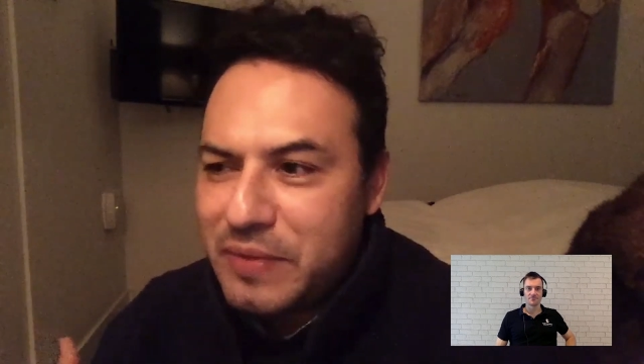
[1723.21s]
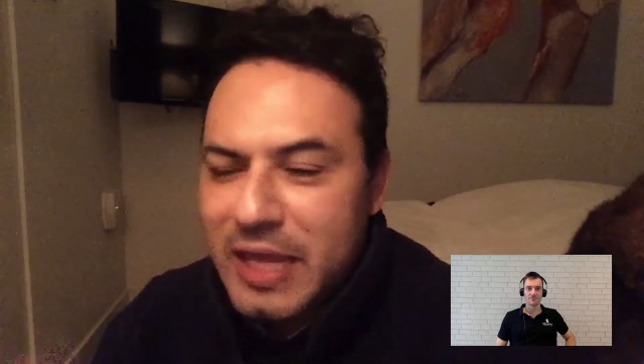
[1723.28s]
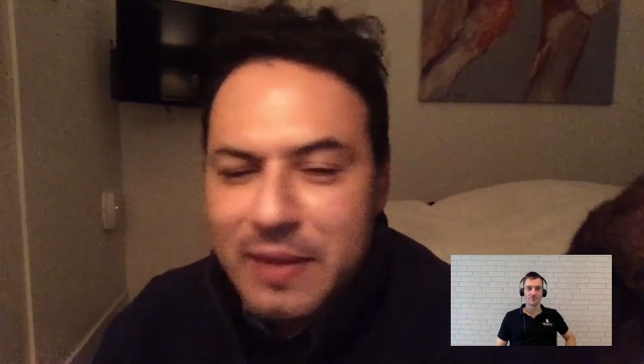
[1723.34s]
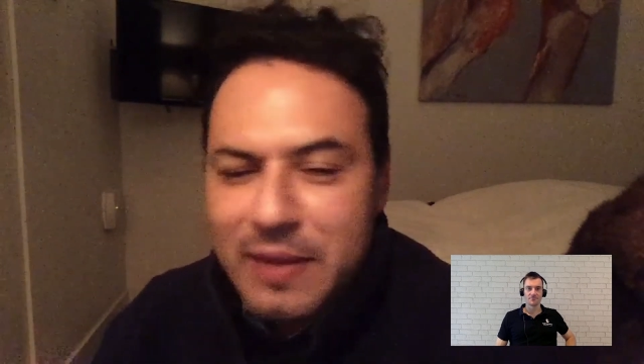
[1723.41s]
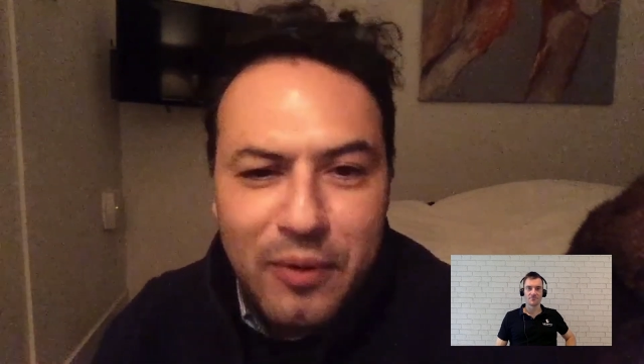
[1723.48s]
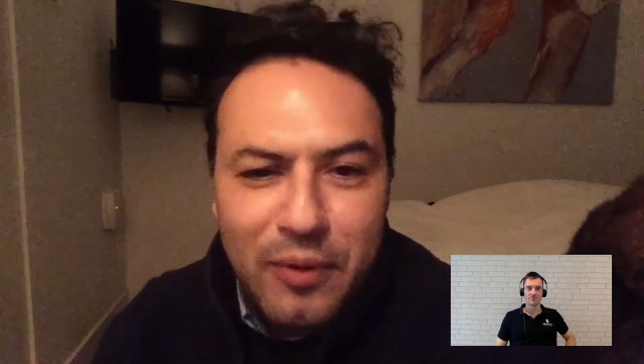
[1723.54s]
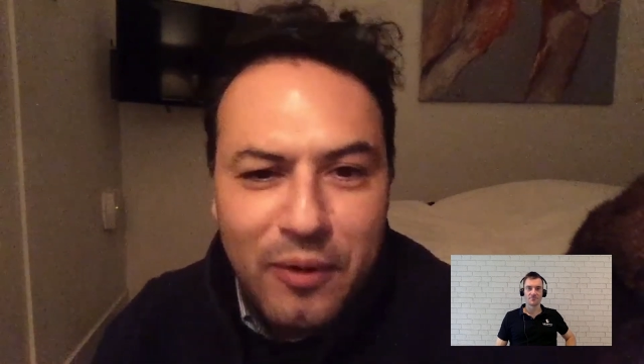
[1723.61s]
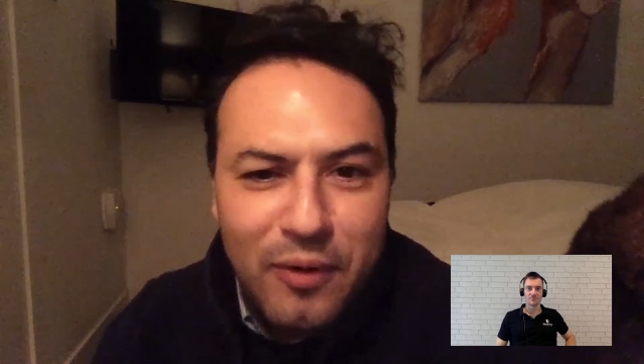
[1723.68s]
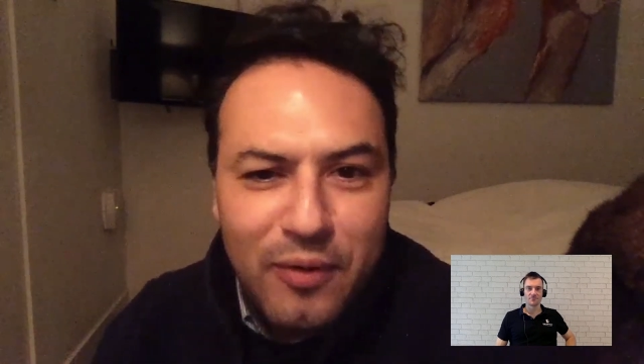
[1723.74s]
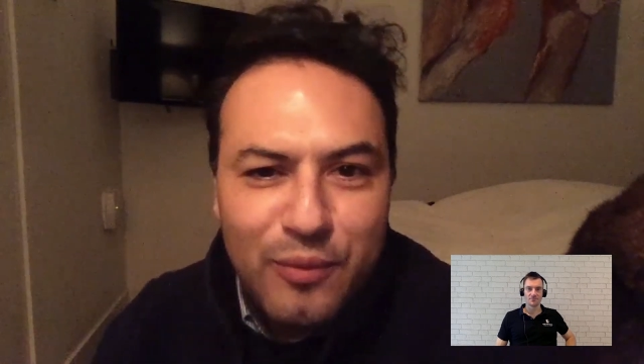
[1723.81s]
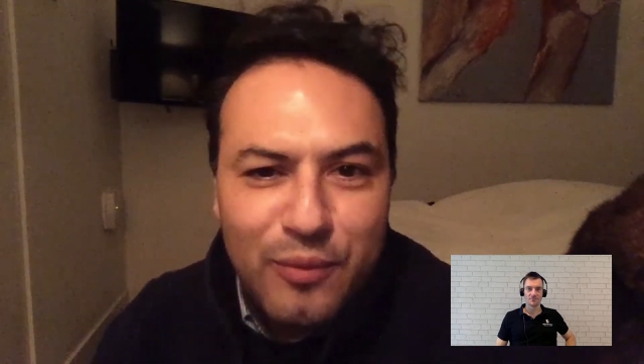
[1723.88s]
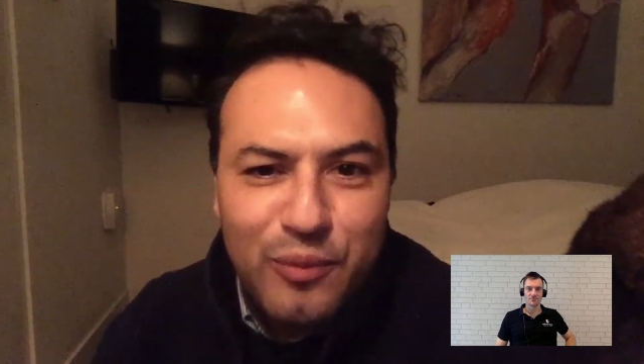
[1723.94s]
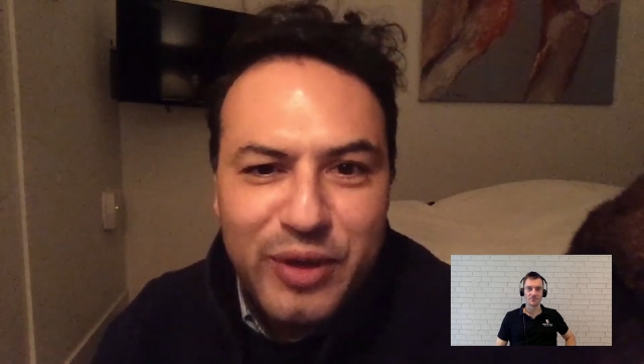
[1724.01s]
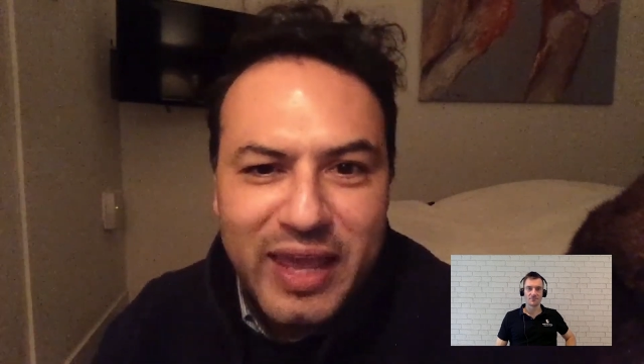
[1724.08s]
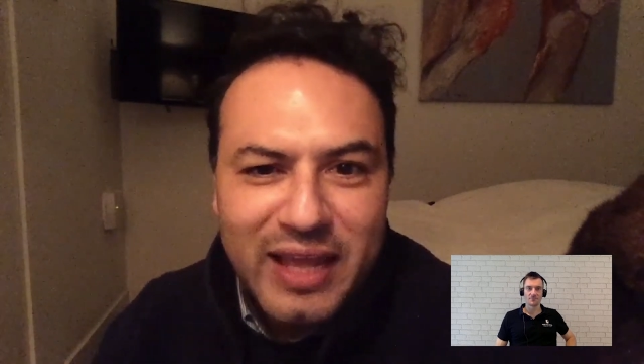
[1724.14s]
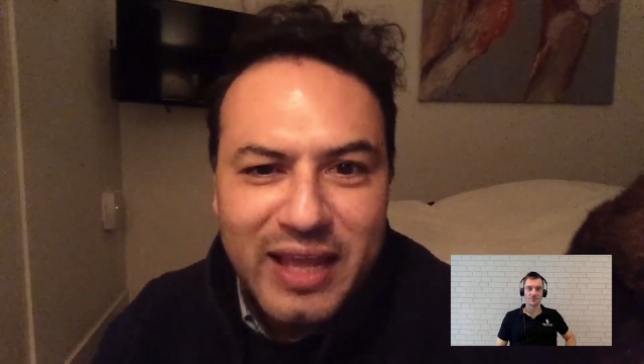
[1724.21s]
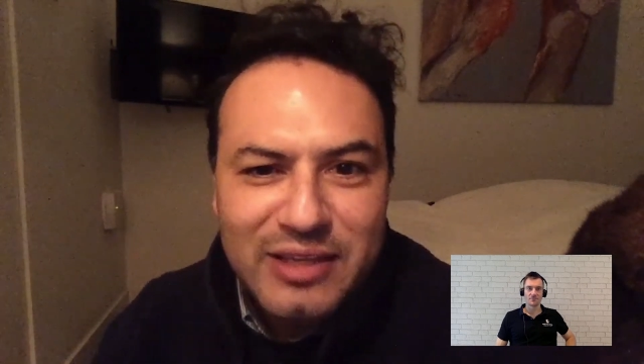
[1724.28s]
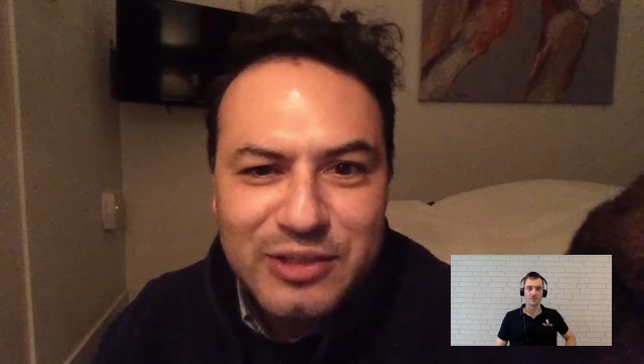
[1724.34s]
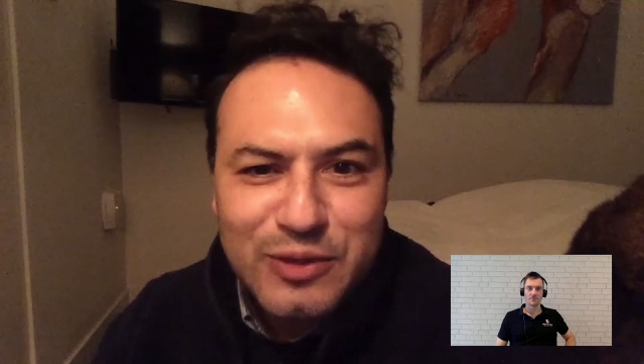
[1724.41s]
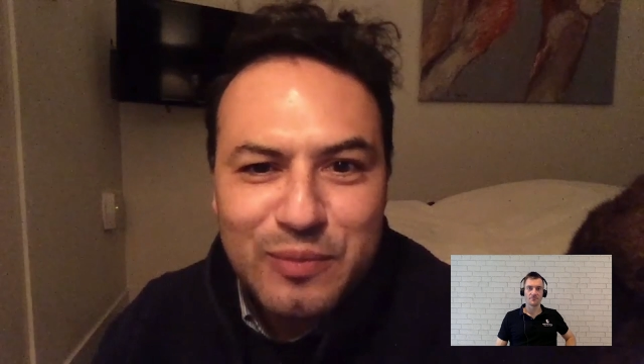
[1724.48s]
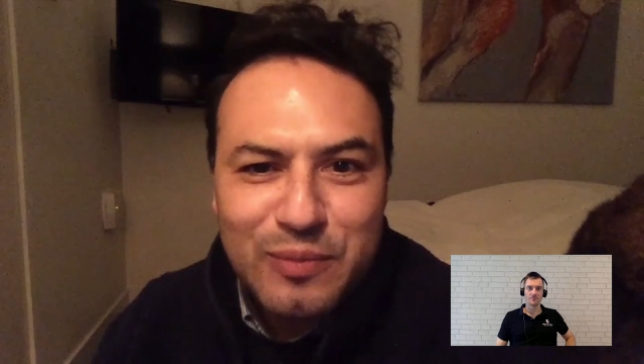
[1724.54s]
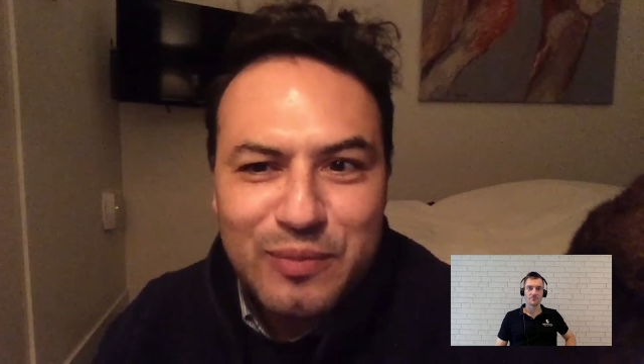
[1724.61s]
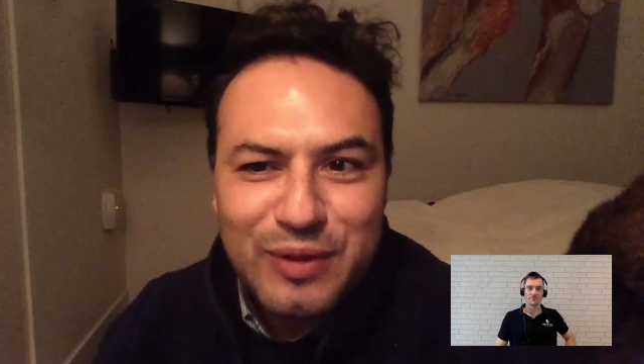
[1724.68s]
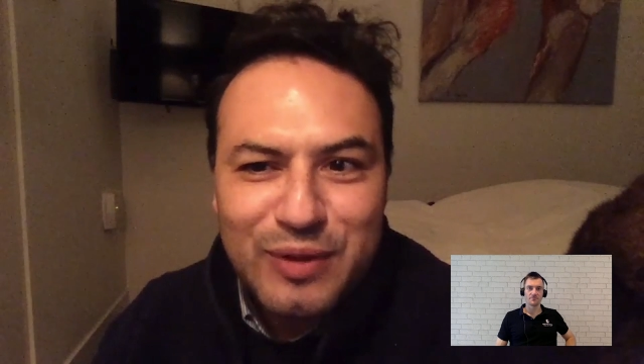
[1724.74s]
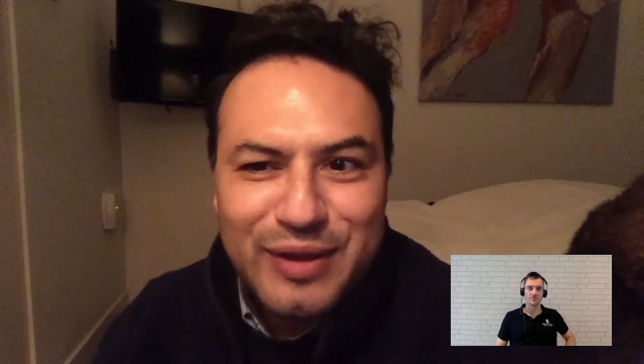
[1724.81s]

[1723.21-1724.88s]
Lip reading: people, we get to